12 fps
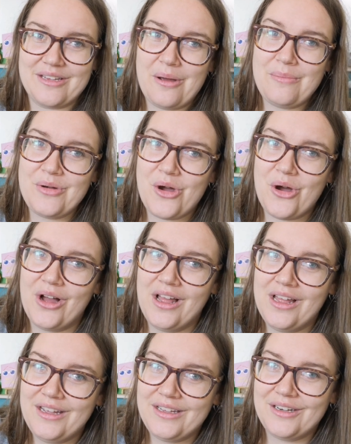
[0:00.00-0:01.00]
So I'm not,
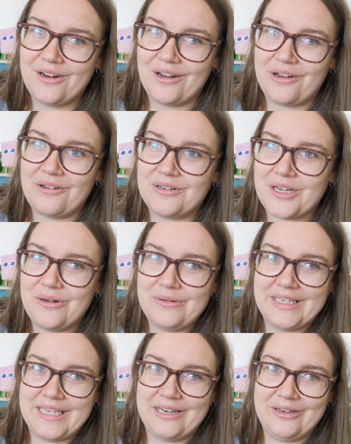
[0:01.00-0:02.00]
you know,
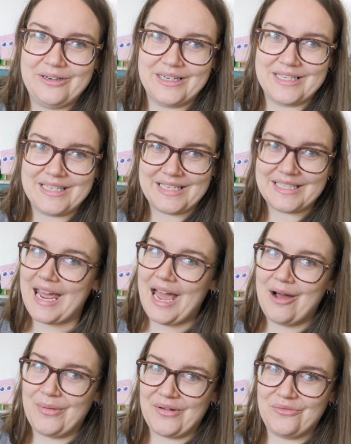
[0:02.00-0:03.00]
totally clueless as to
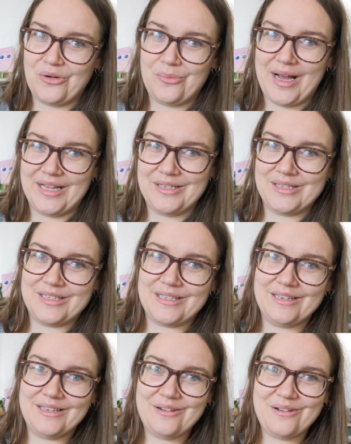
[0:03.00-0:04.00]
how big four patterns